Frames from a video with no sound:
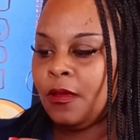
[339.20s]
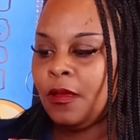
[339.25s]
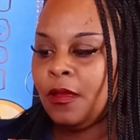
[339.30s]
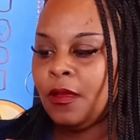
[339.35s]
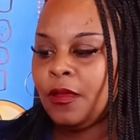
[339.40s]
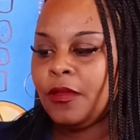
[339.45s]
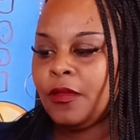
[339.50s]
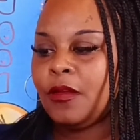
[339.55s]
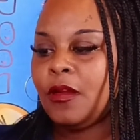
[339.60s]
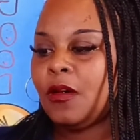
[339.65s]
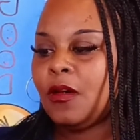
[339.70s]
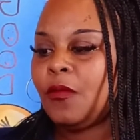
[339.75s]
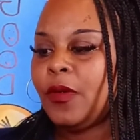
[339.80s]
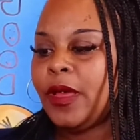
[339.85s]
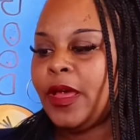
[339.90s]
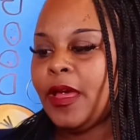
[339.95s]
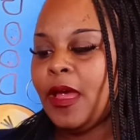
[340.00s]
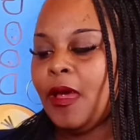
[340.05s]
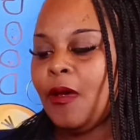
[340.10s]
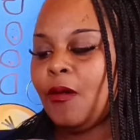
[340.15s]
You know what? I
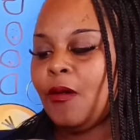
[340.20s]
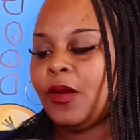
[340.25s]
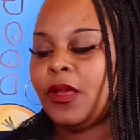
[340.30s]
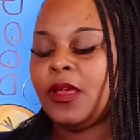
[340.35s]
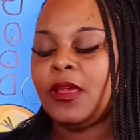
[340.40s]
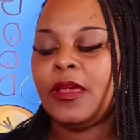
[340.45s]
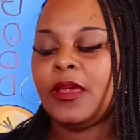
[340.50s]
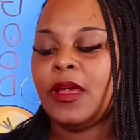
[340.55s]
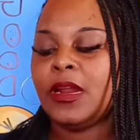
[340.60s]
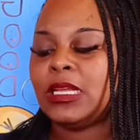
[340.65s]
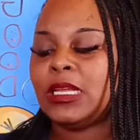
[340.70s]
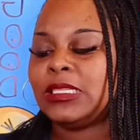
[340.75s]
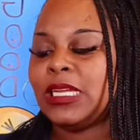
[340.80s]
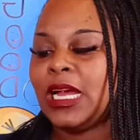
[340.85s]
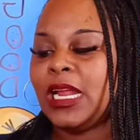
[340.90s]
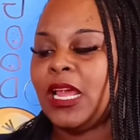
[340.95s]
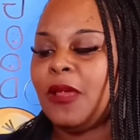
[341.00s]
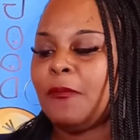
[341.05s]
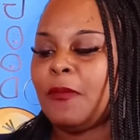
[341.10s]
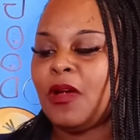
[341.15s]
don't even care. This ain't
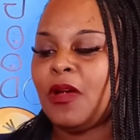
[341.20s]
even my